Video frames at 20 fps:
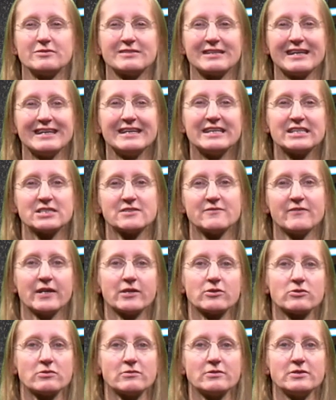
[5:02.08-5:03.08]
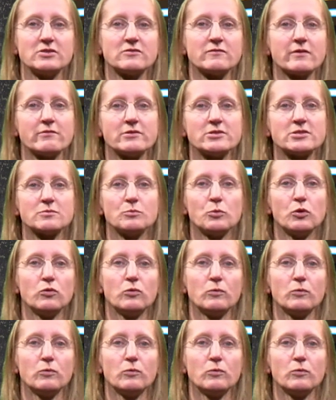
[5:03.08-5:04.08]
delta x vector is very
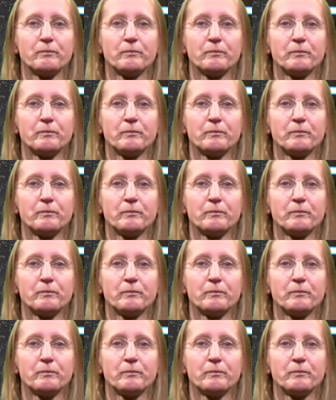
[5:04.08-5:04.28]
small.